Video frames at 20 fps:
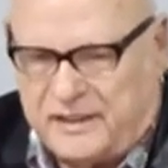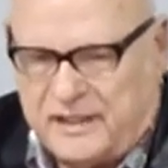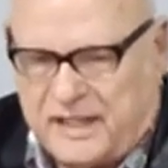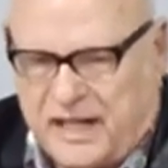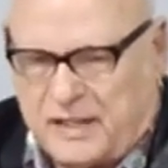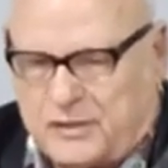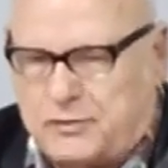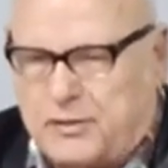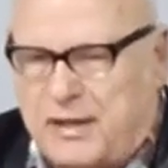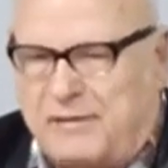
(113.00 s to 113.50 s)
I
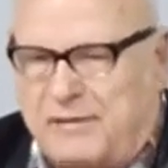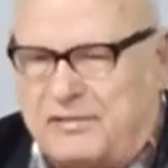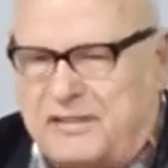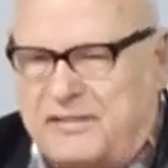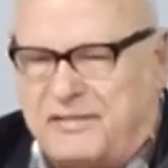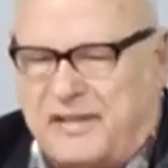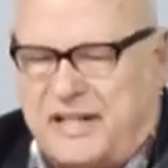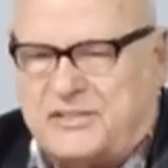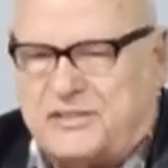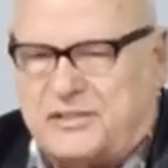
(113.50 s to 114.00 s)
traveled
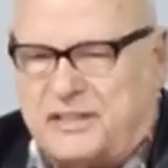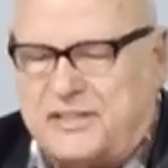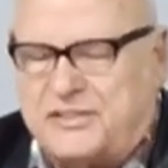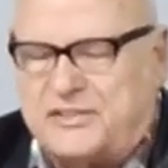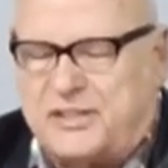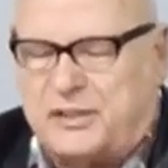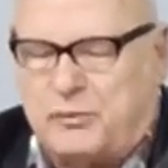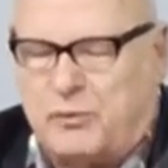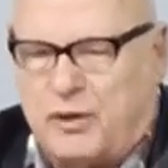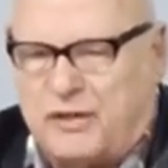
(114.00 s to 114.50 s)

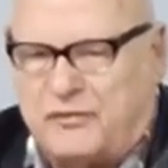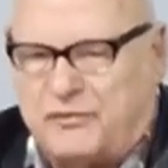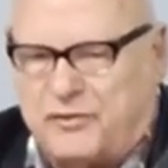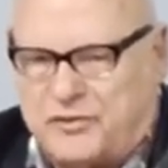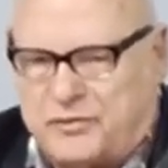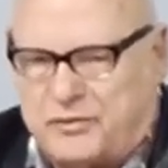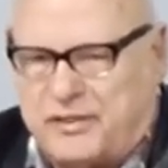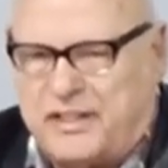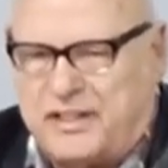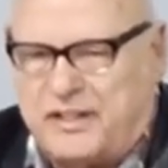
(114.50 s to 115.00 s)
evangelistic work for
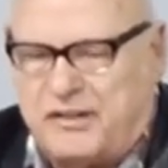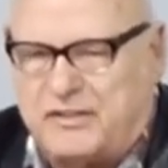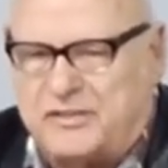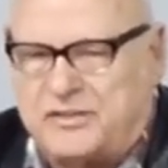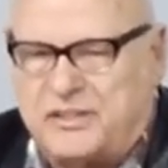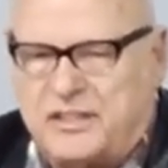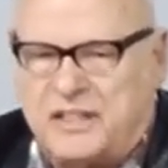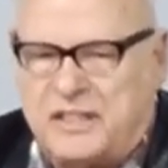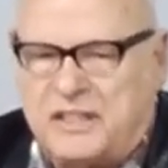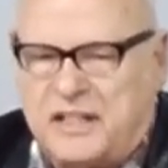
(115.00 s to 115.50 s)
three years
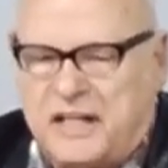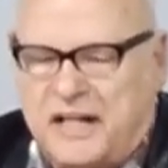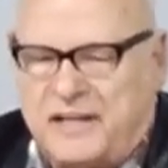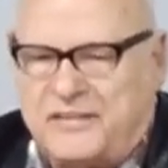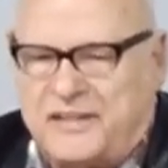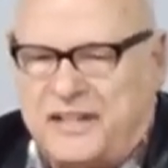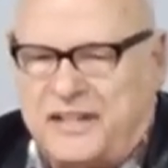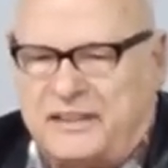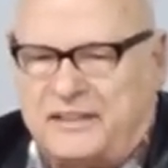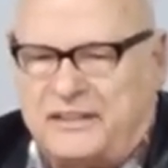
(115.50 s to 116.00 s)
and
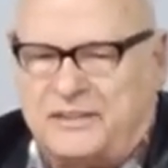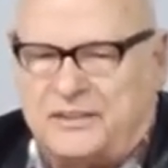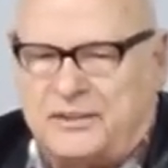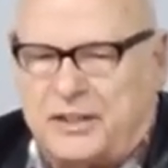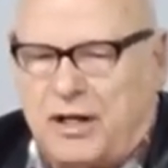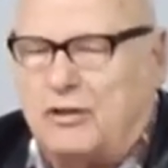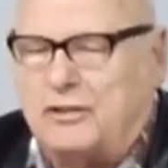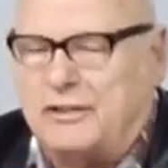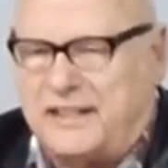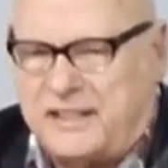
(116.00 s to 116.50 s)
then
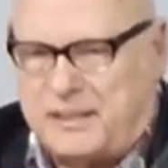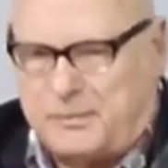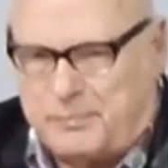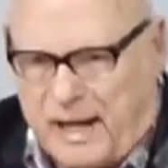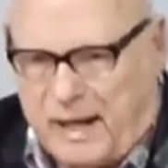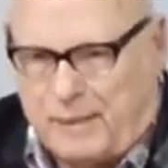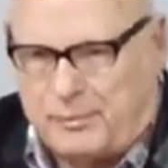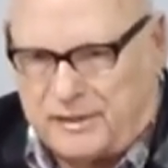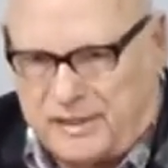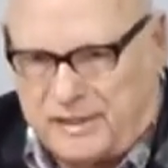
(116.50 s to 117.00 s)
taught in a
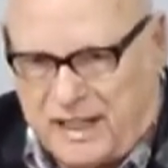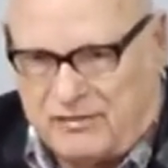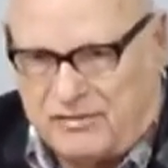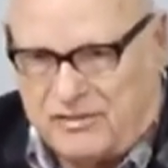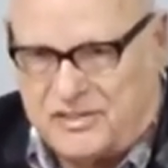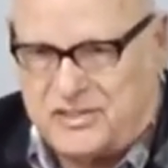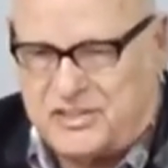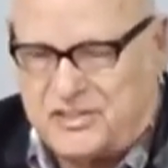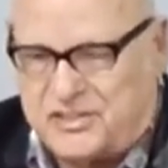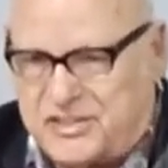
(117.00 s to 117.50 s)
Bible
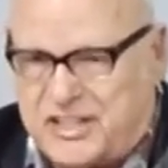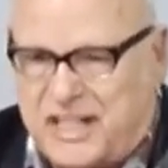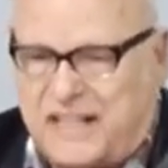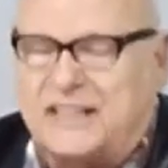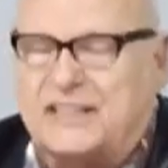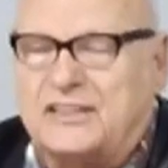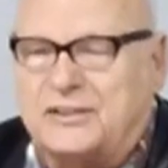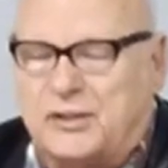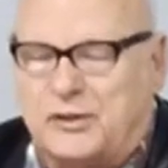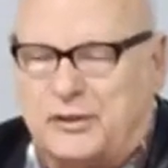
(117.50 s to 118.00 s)
college in San
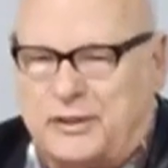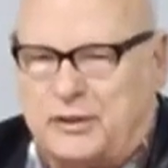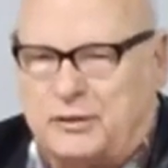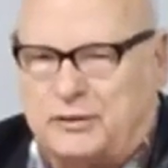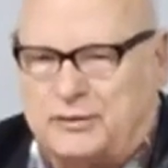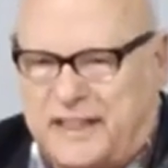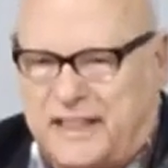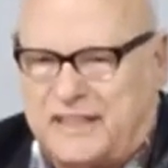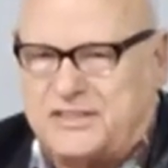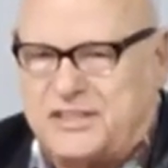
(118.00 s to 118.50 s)
Antonio,
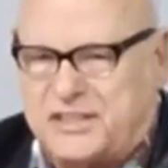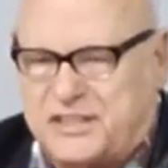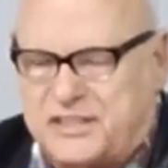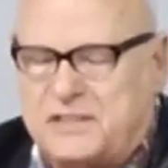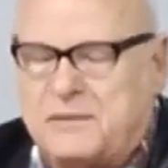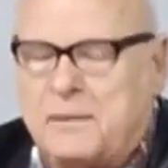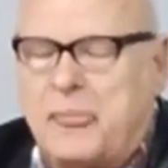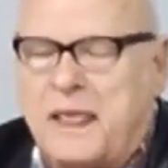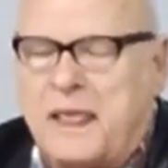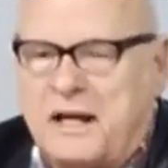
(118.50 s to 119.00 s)
Texas
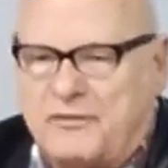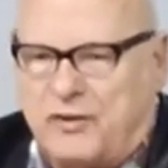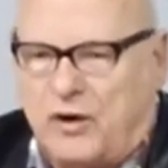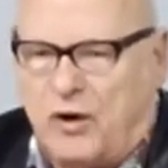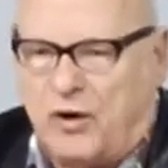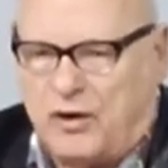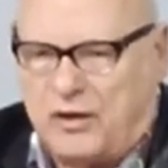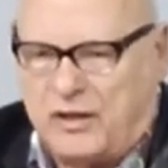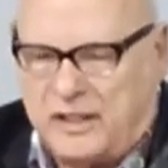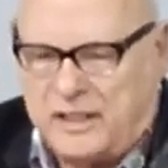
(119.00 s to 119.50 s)

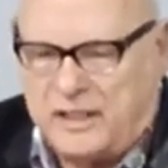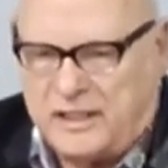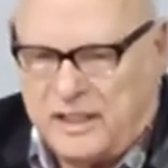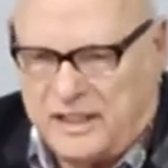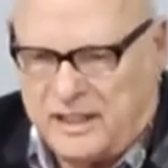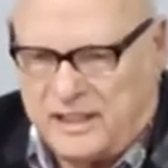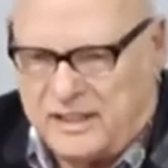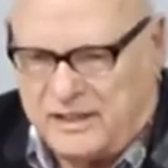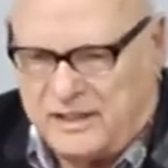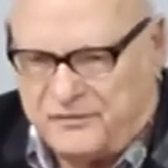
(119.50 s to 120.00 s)
for
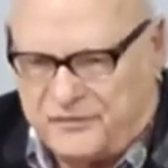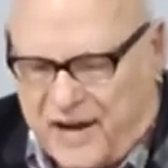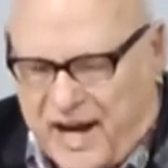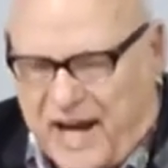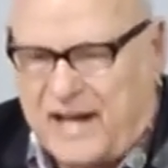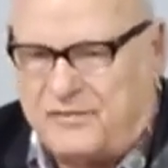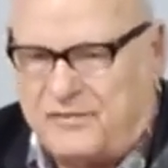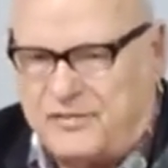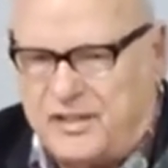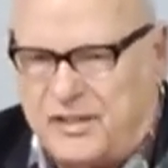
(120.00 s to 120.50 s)
uh,
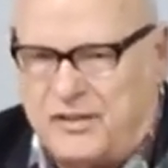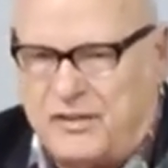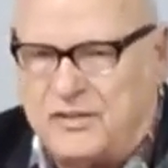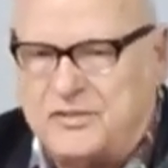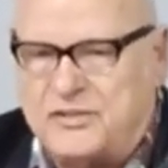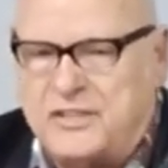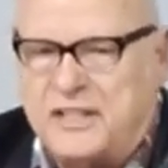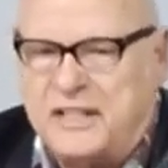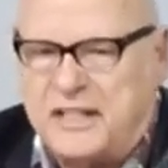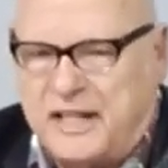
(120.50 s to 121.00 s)
five
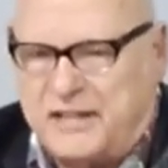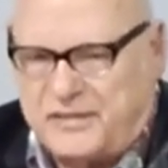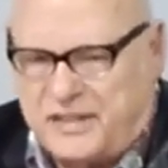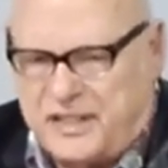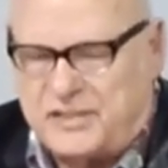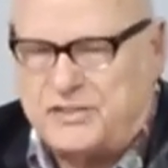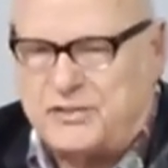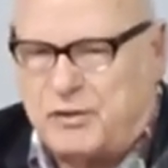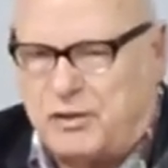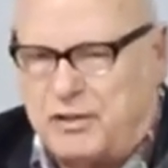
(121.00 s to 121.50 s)
years and then
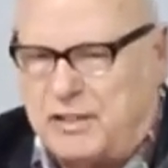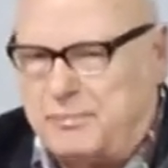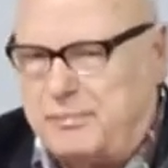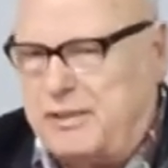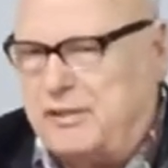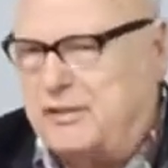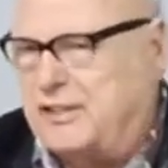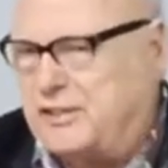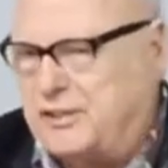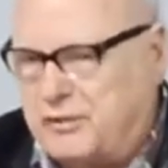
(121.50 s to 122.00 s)
started
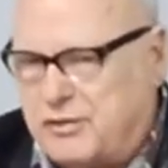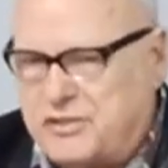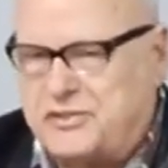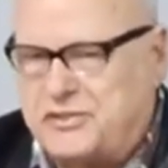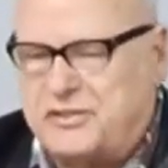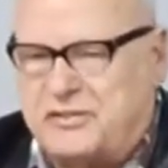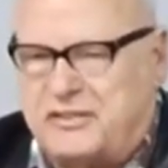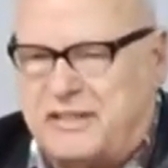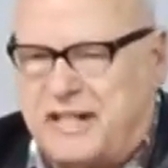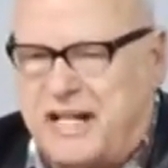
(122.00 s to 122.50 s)
building
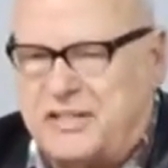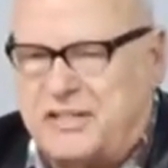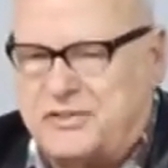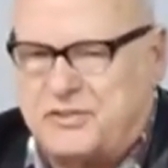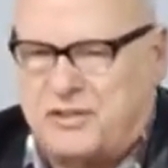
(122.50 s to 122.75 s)
Christian International